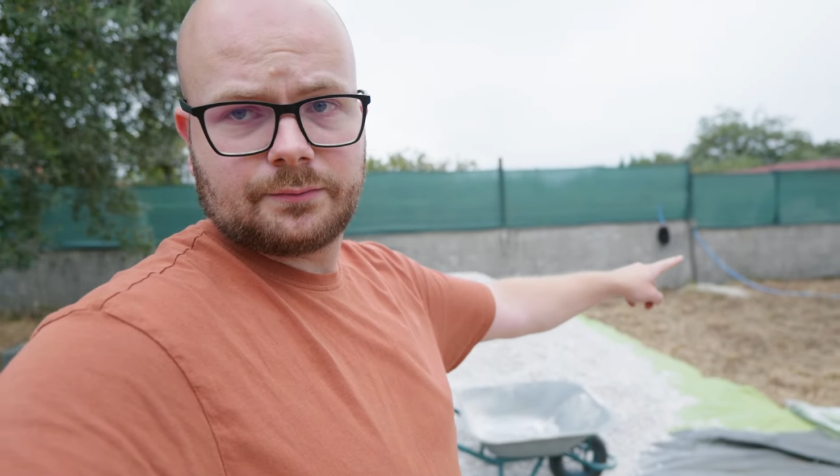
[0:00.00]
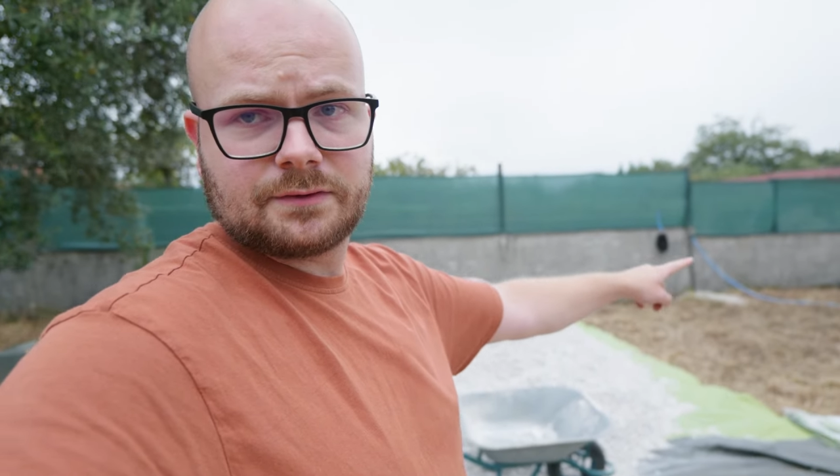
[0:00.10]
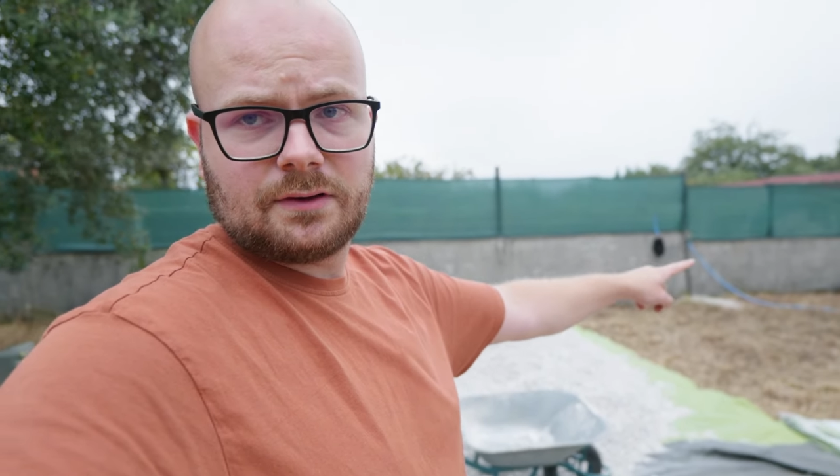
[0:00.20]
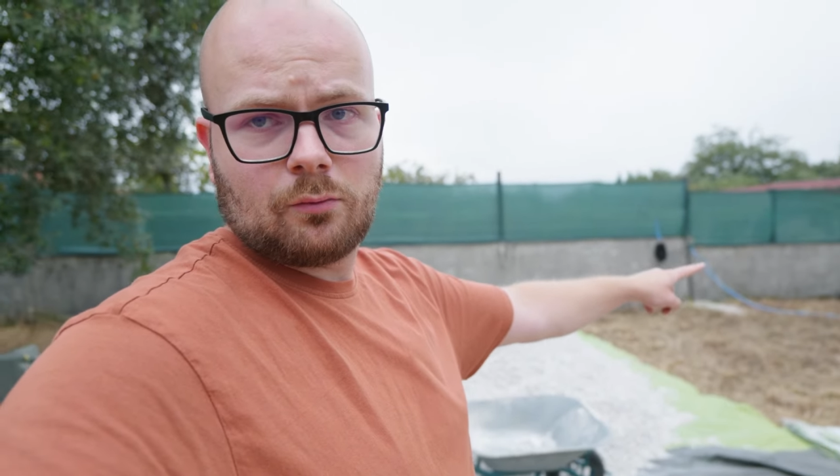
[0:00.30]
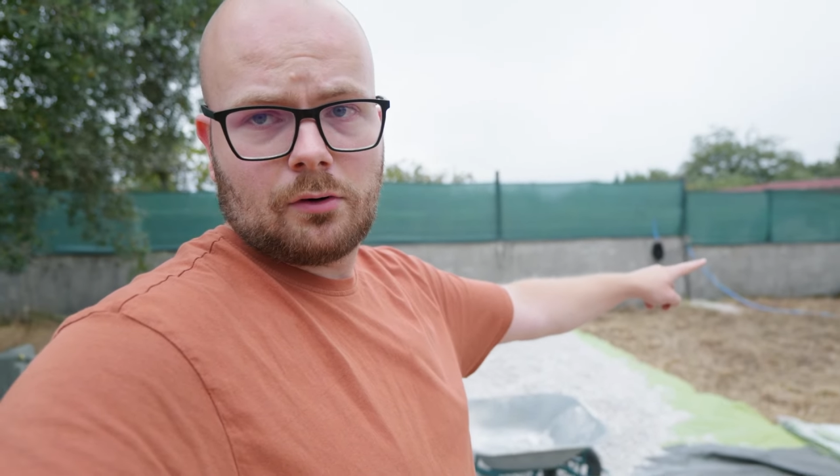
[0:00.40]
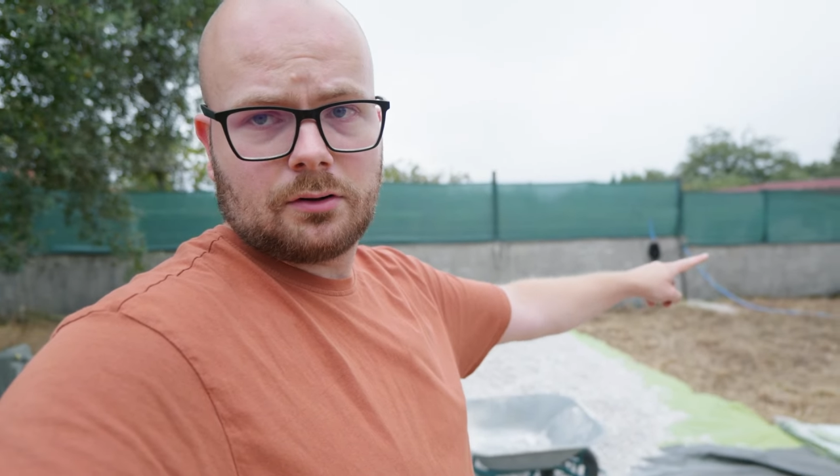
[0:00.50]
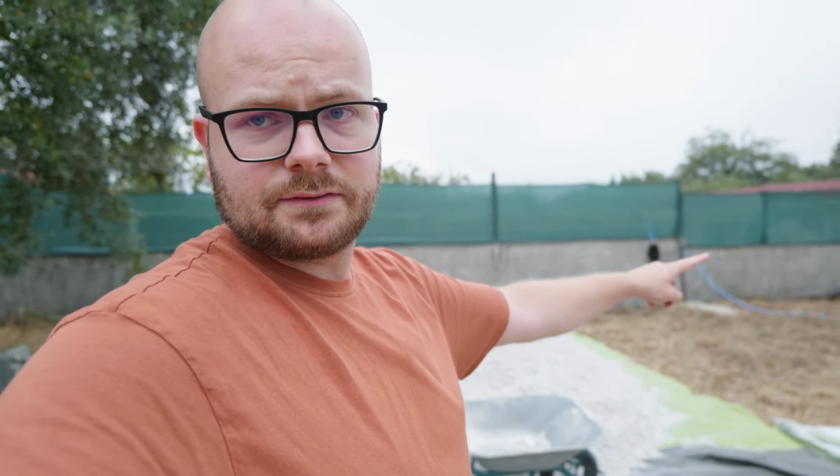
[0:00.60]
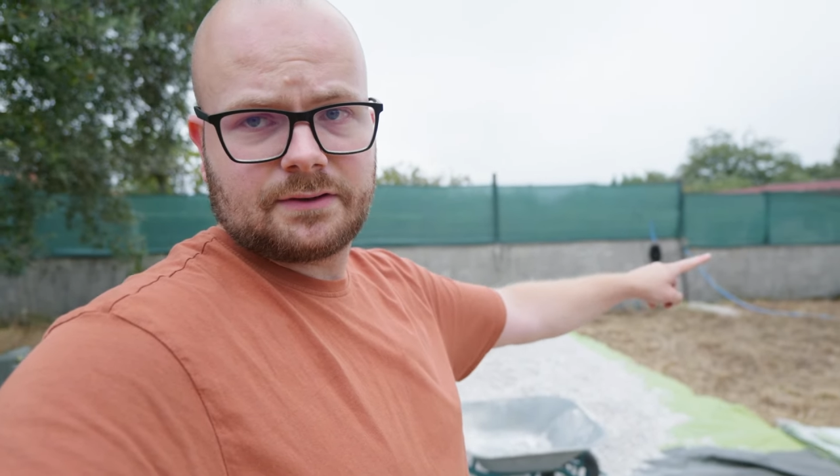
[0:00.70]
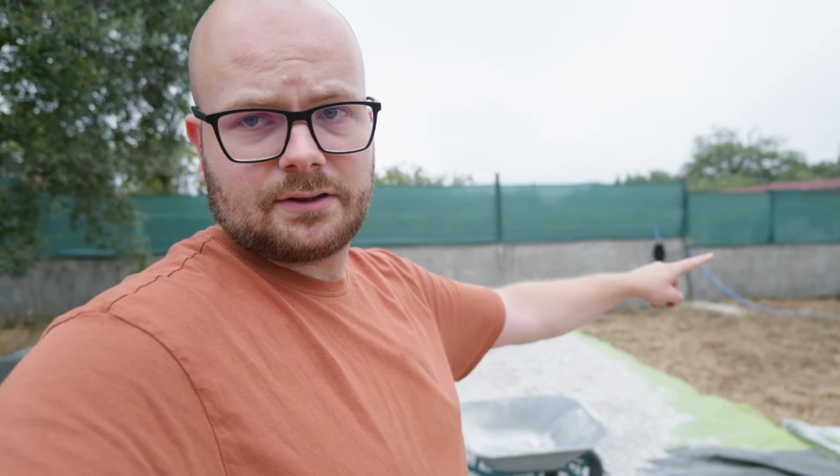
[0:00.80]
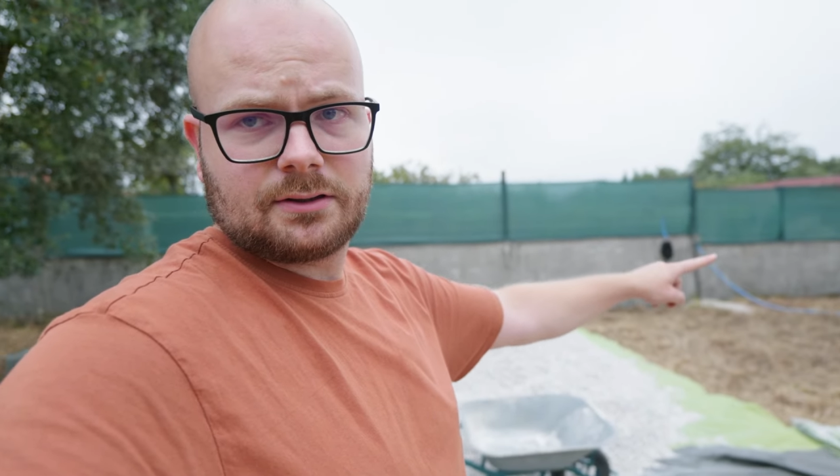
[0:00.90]
up to the
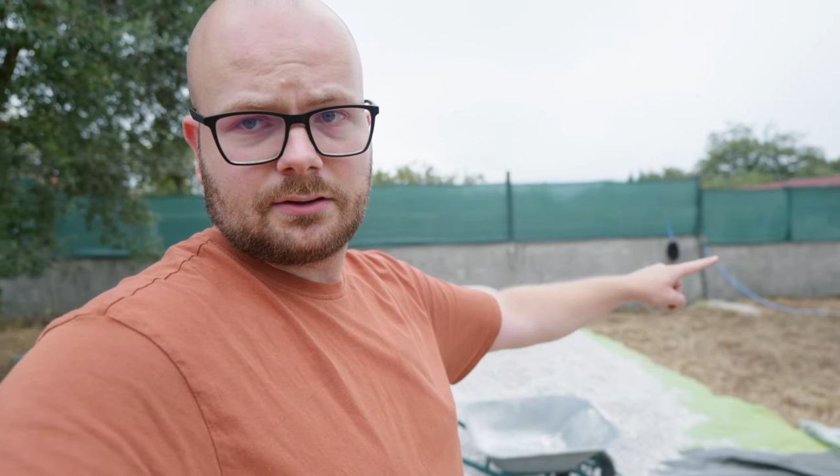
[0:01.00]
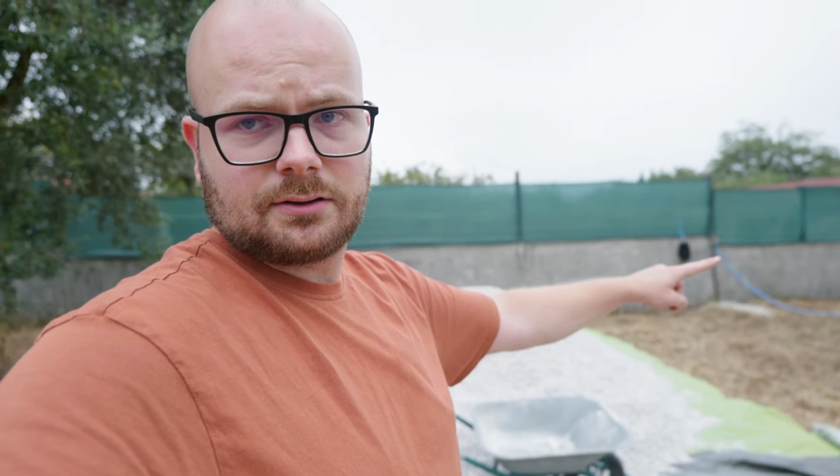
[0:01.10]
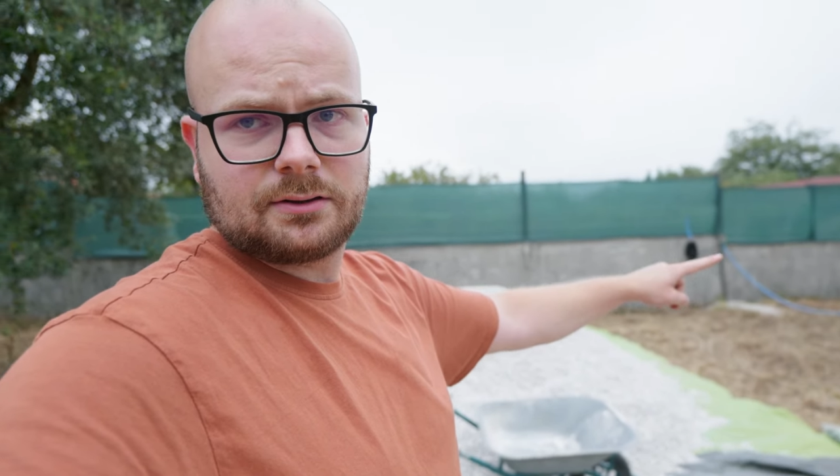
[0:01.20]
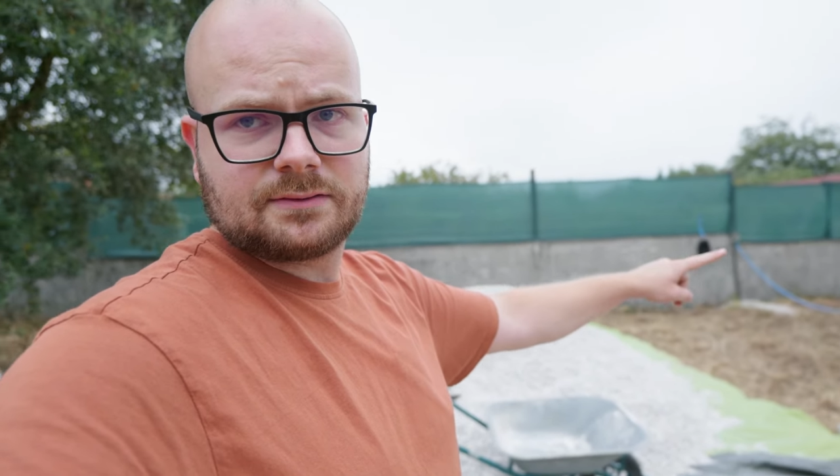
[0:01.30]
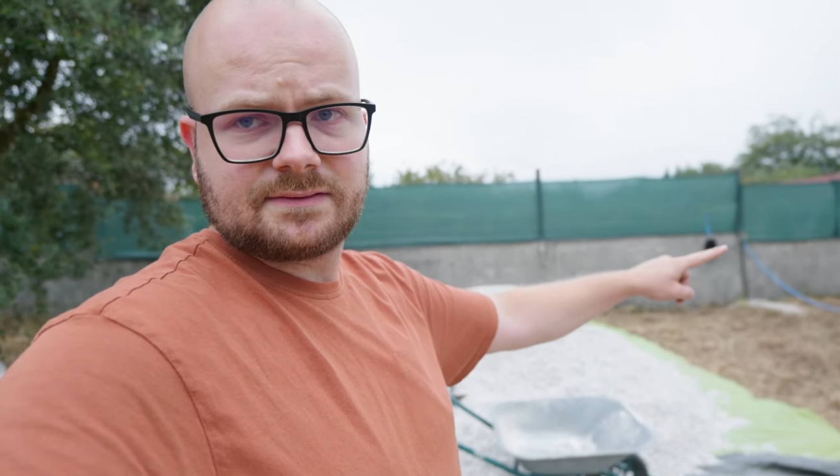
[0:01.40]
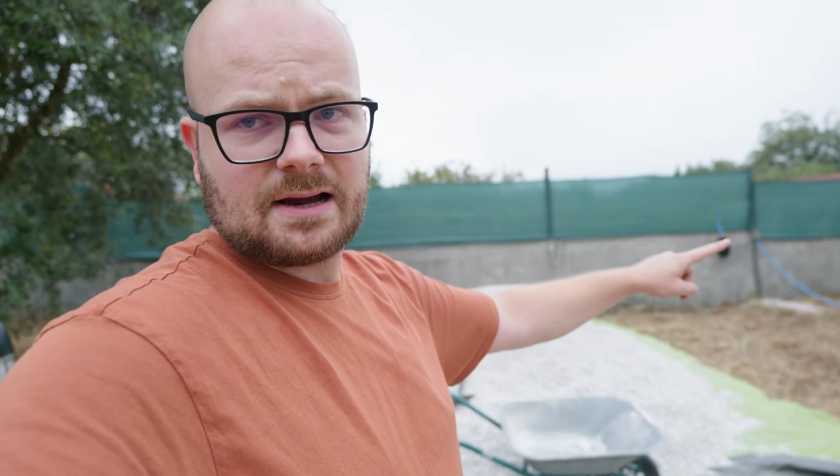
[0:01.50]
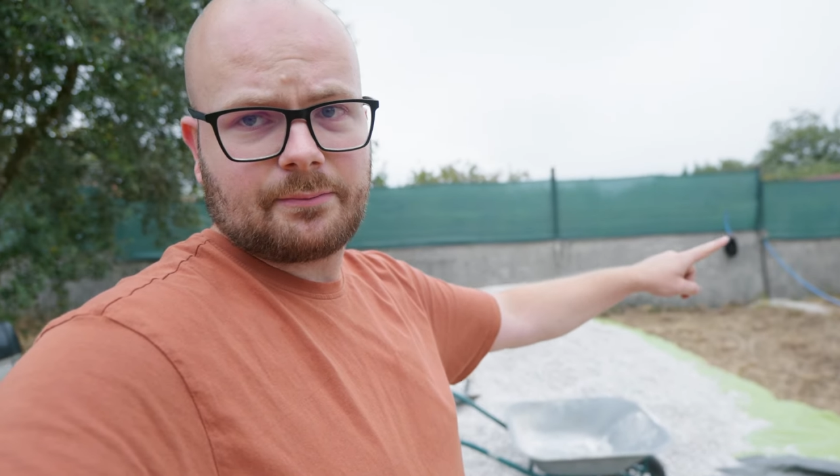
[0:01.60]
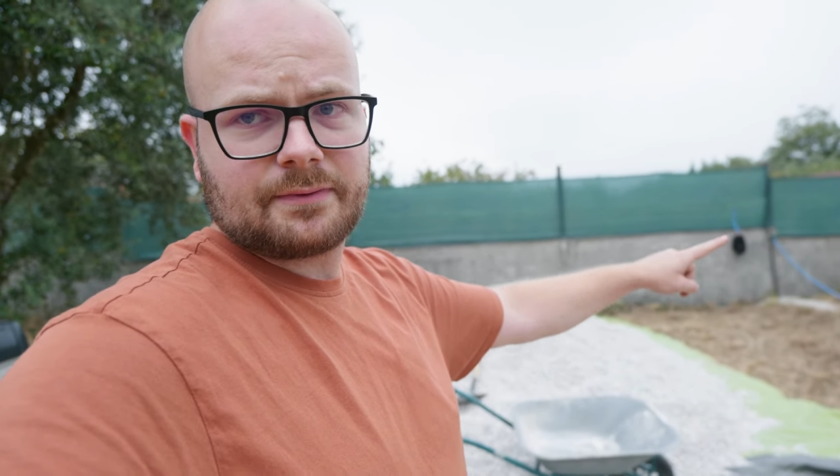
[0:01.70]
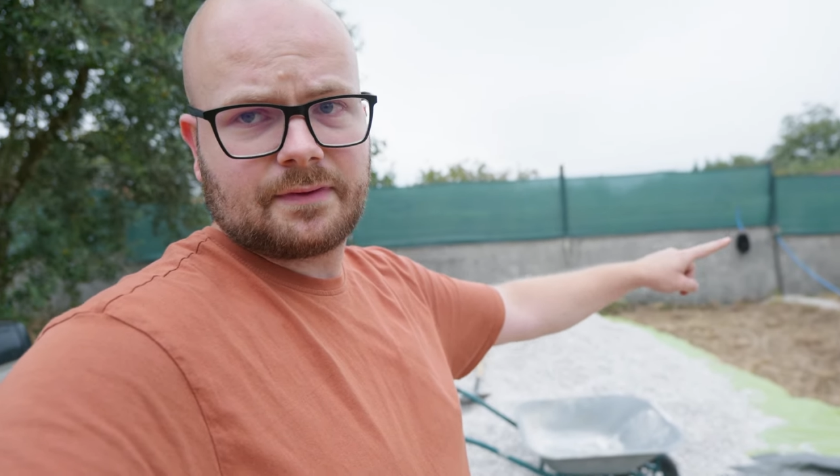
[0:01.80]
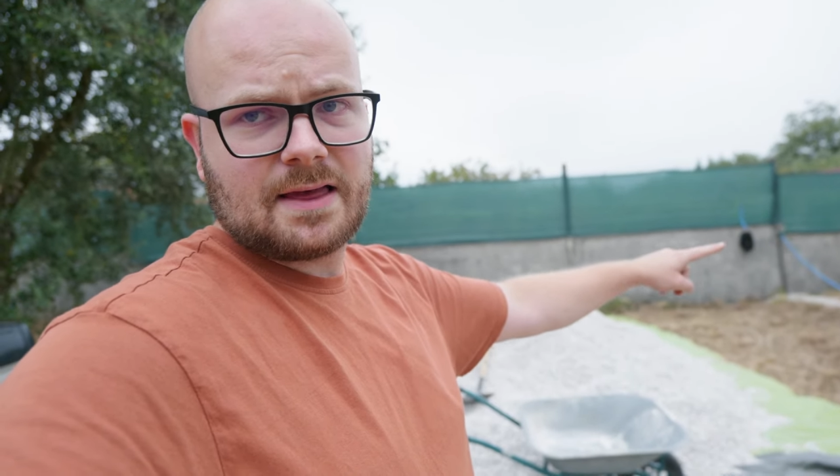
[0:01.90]
water
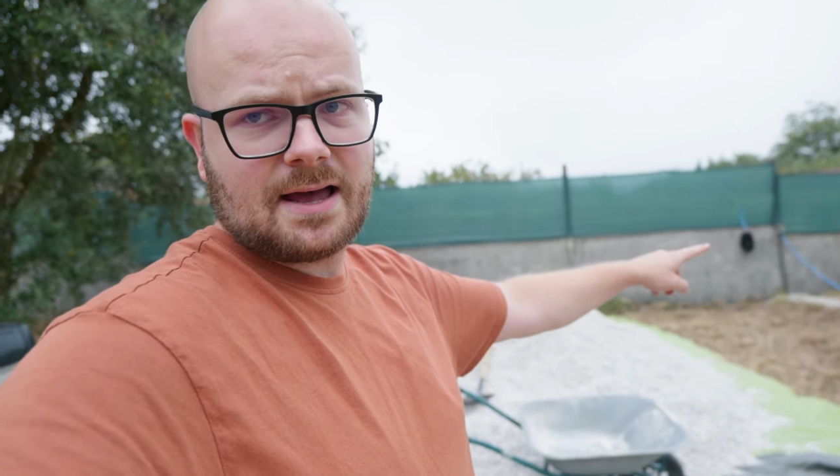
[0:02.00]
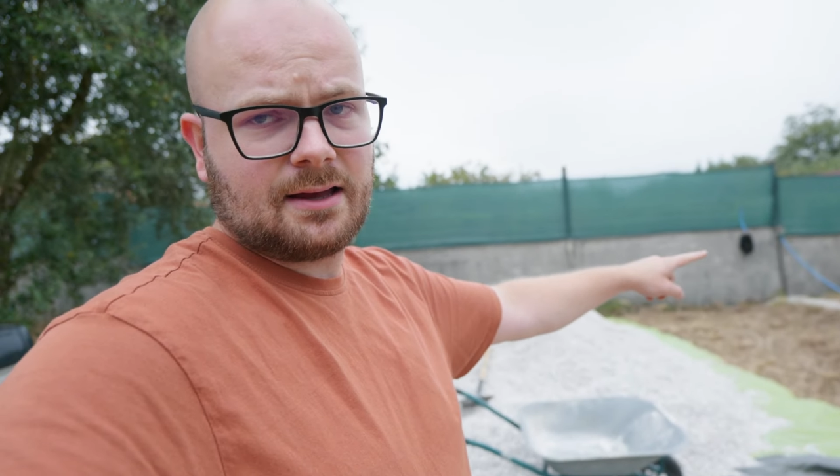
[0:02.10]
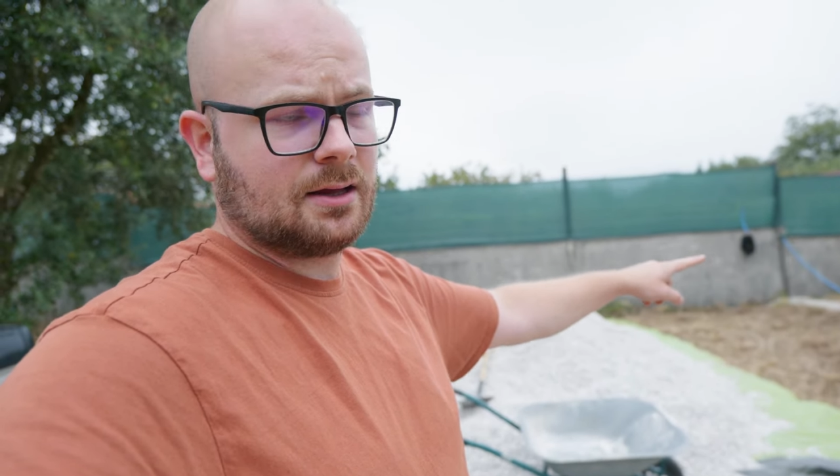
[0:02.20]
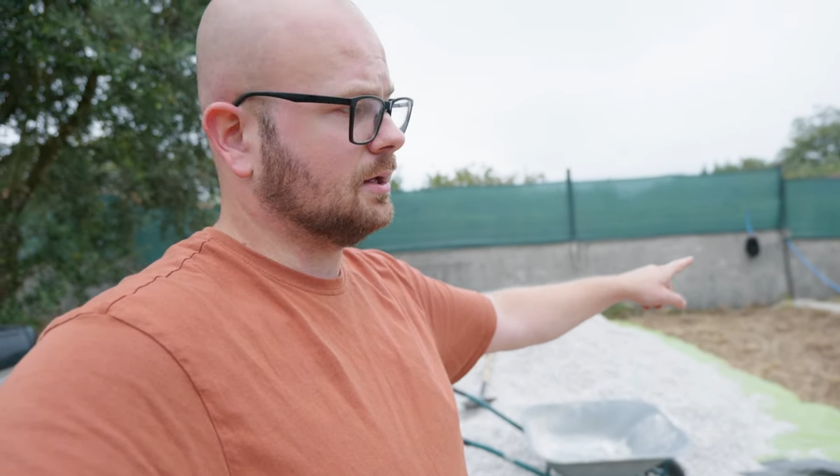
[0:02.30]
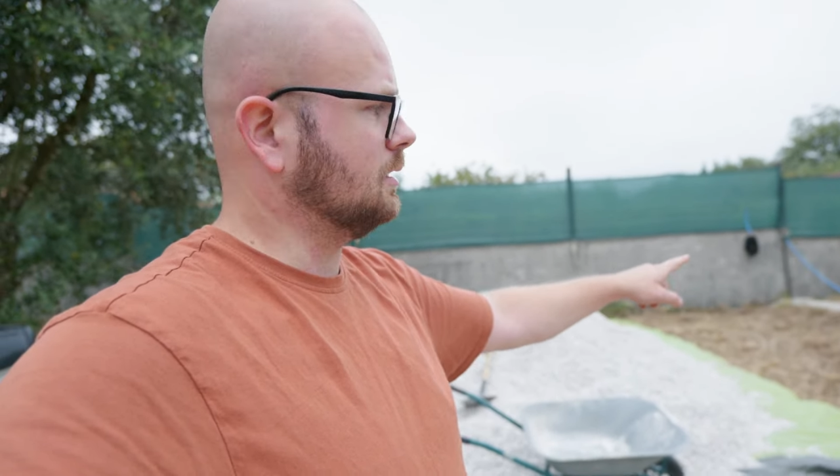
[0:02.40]
tap there.